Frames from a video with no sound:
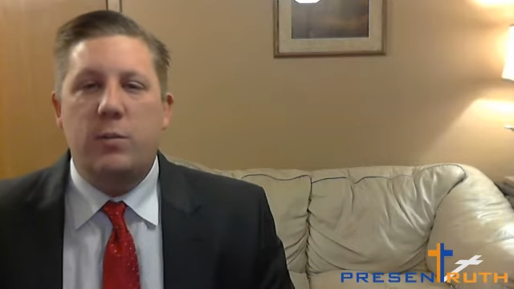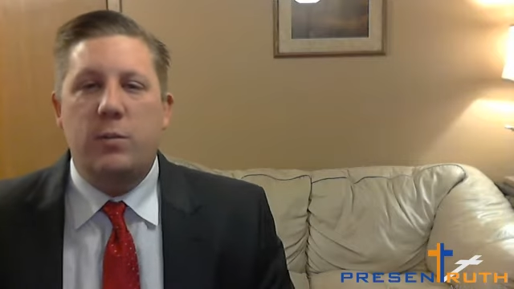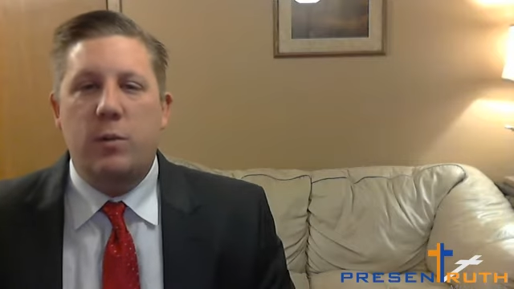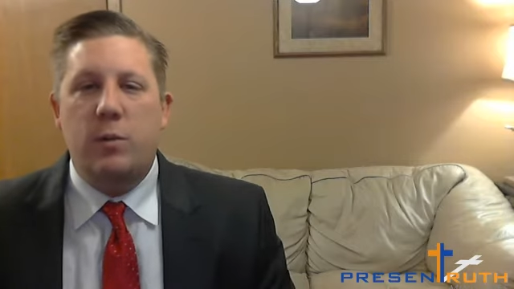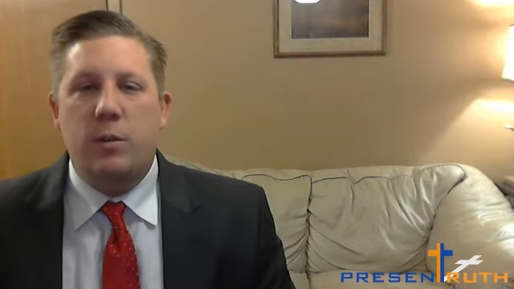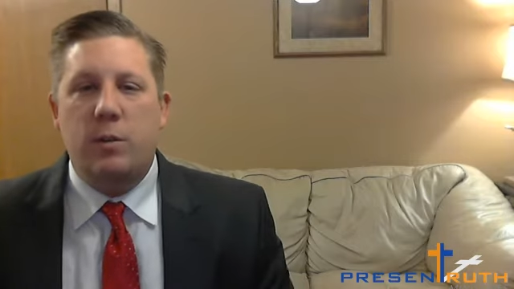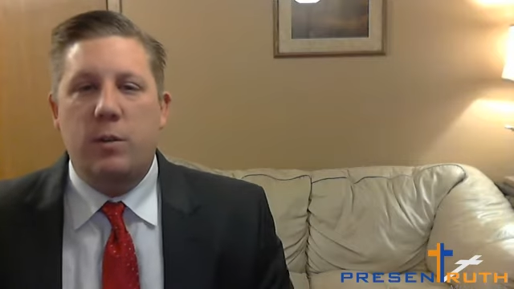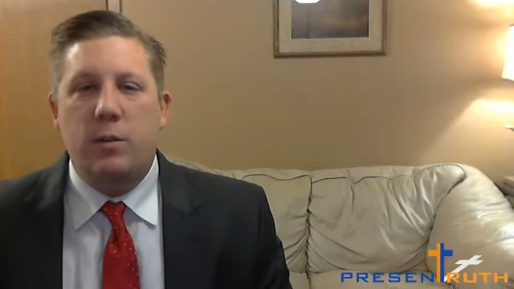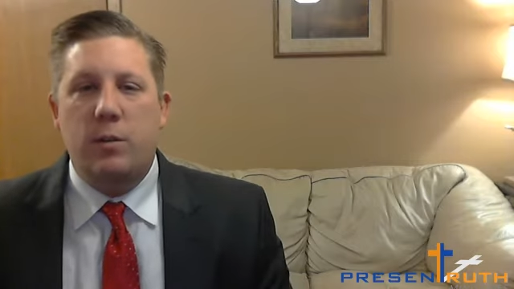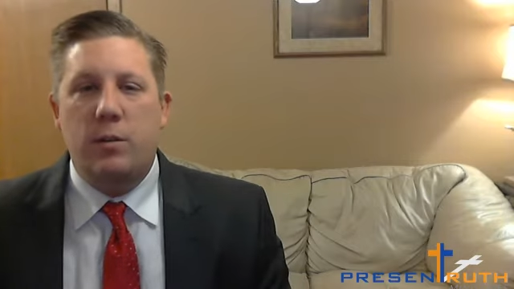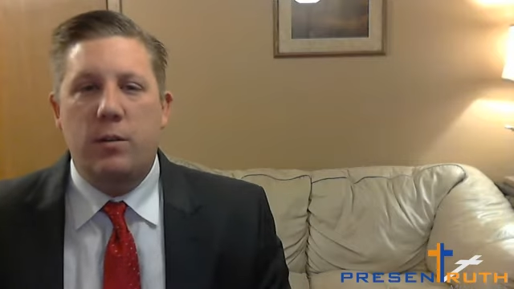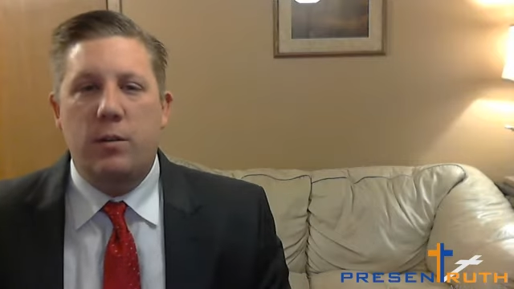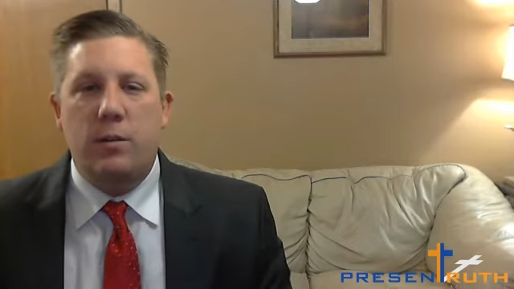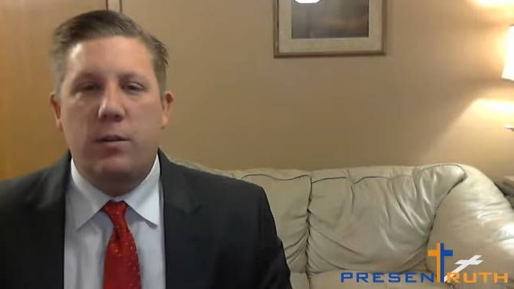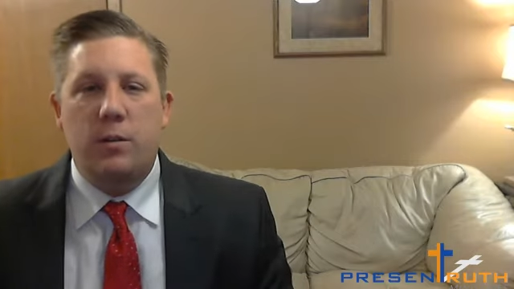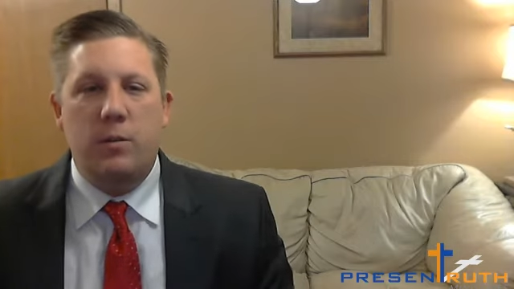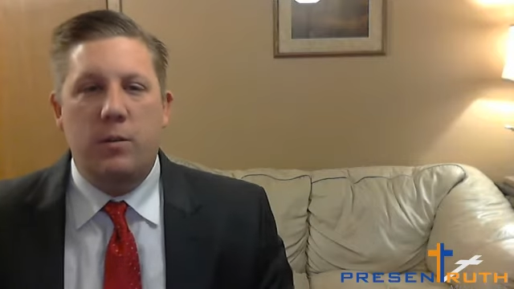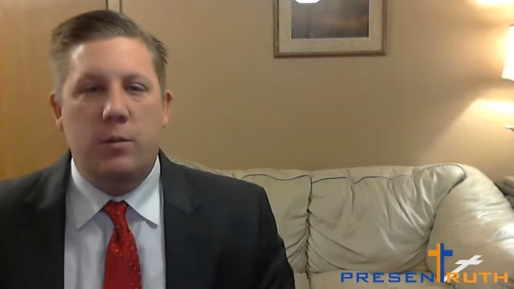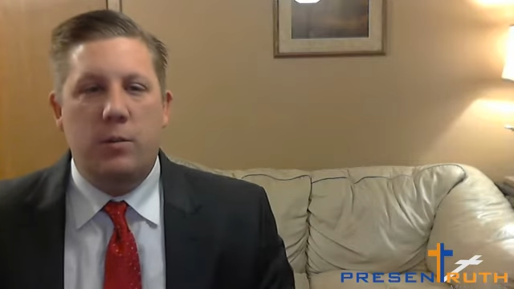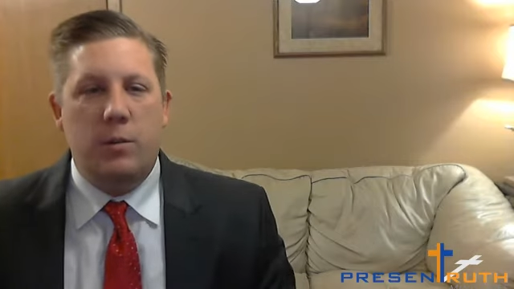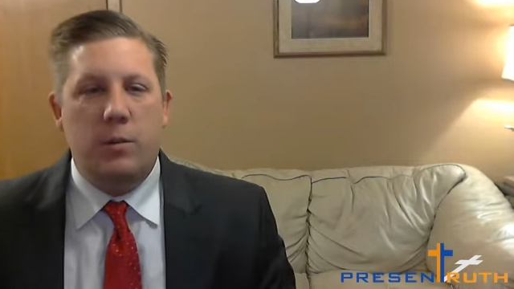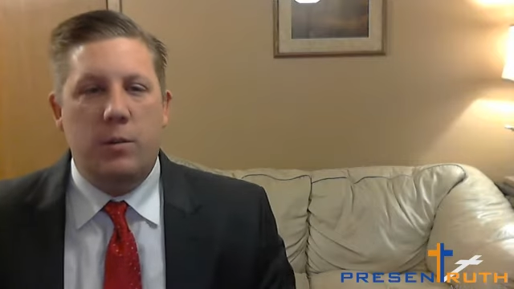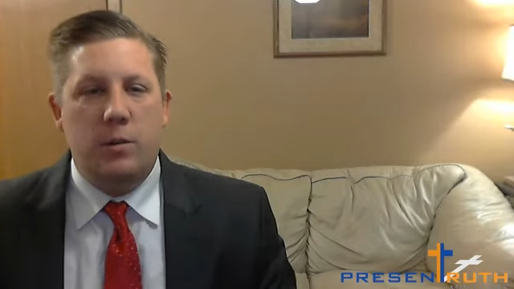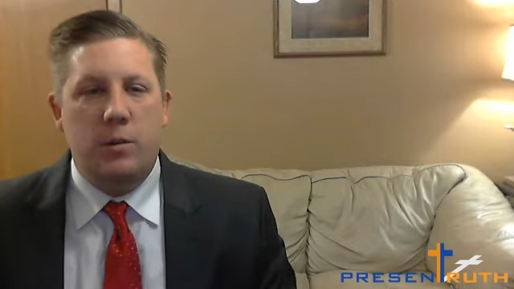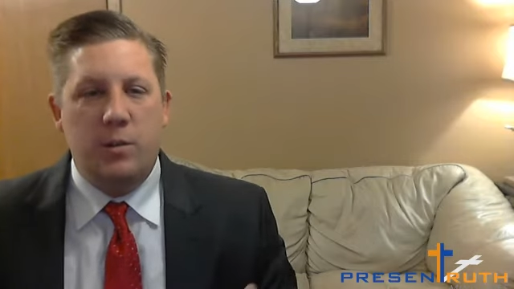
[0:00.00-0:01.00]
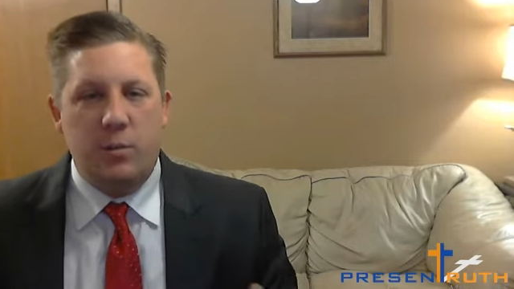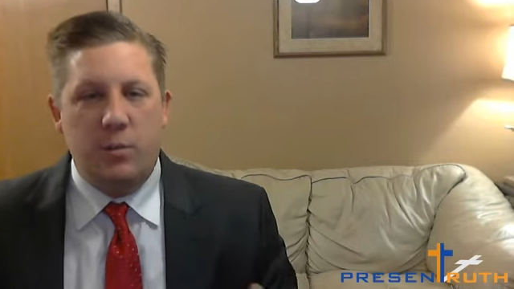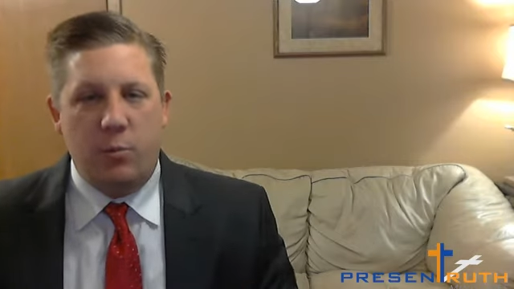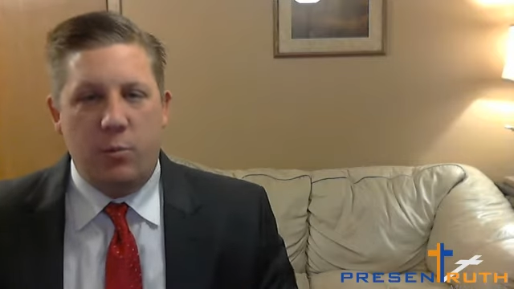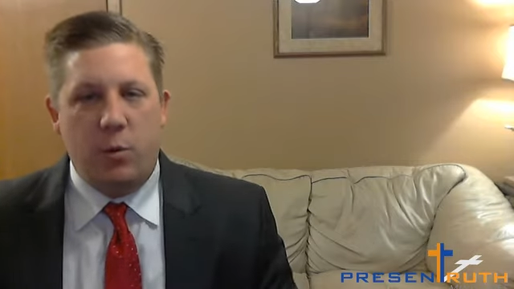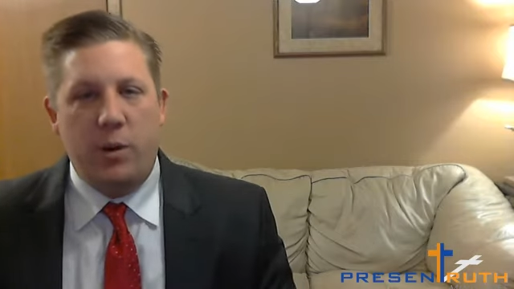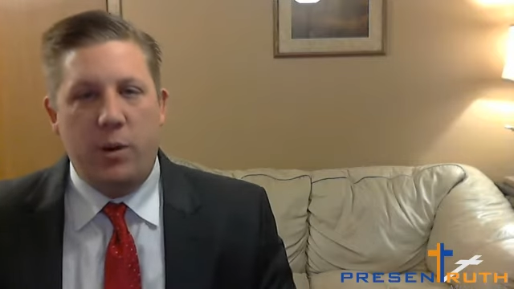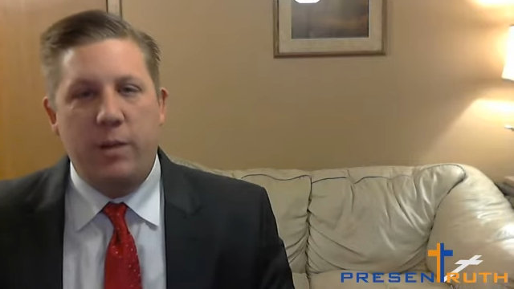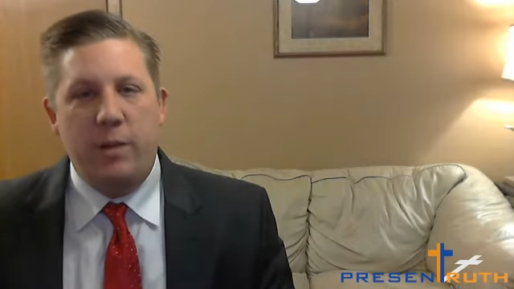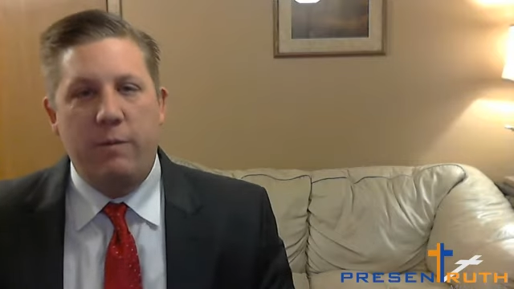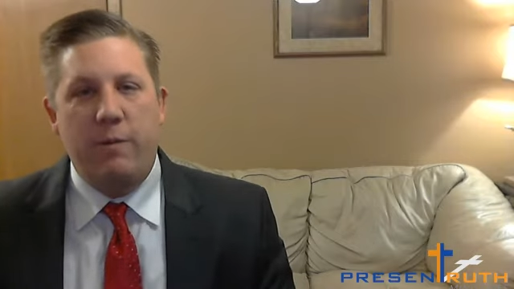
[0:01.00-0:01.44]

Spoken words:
we're supporting